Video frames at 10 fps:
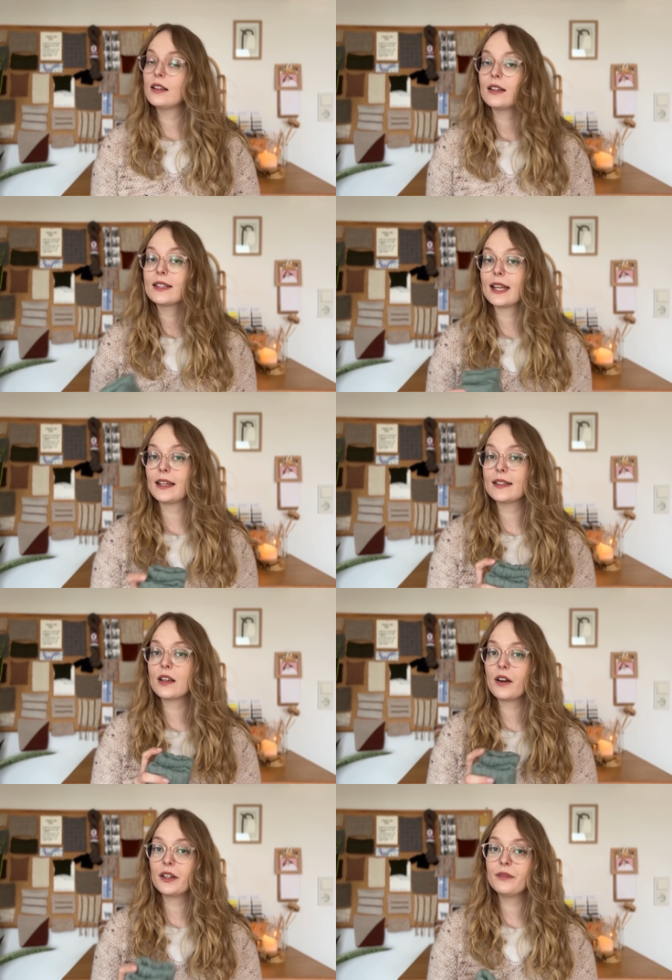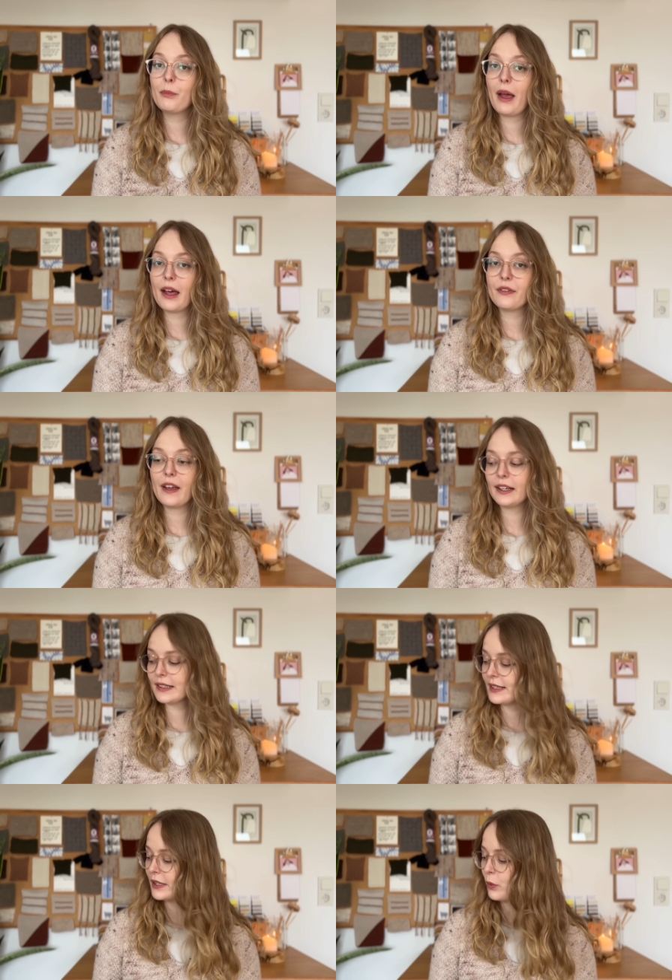Sandnes Garn
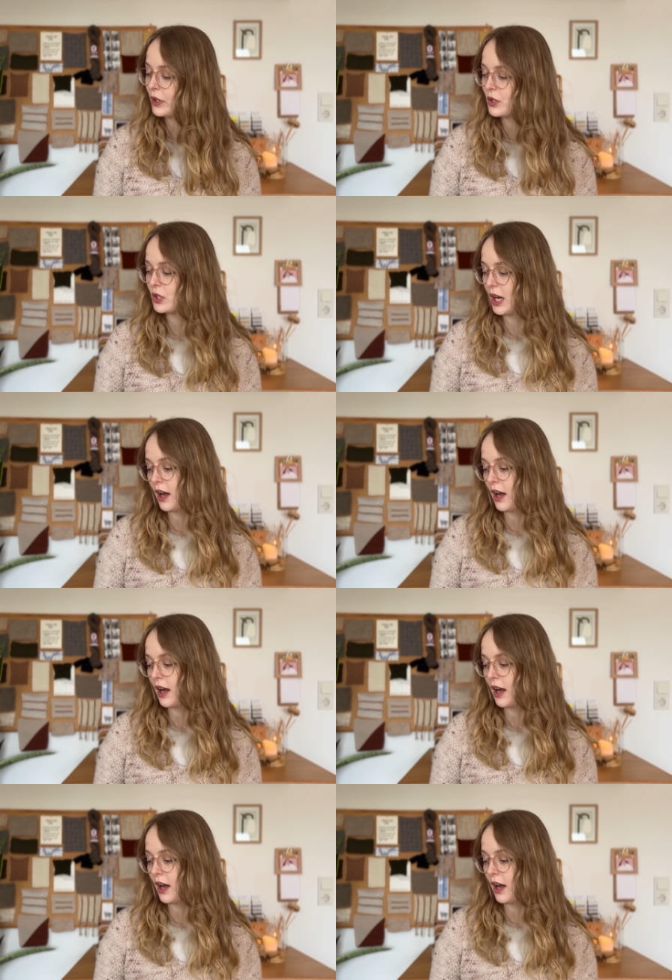Perfect, which